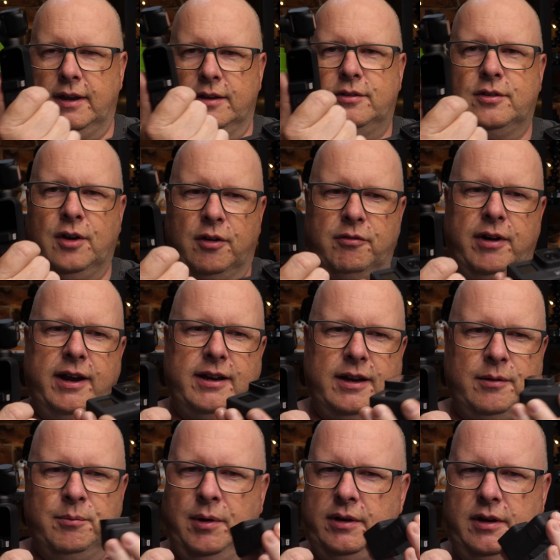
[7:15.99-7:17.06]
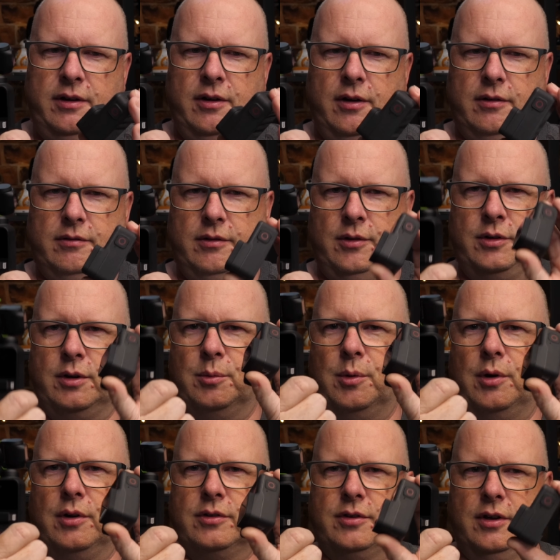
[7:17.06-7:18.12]
it's not raining, when you're not
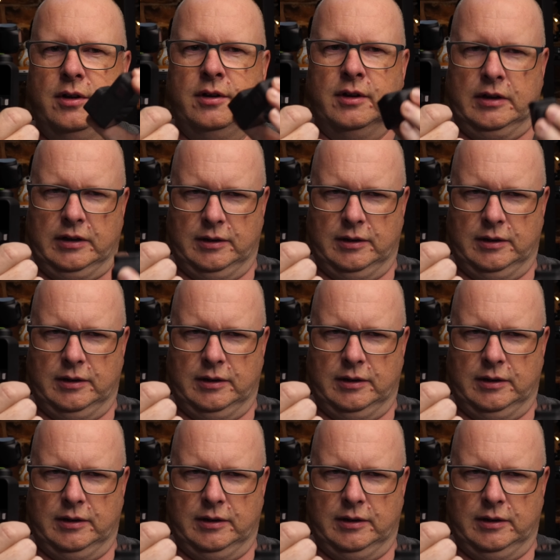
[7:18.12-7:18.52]
underwater,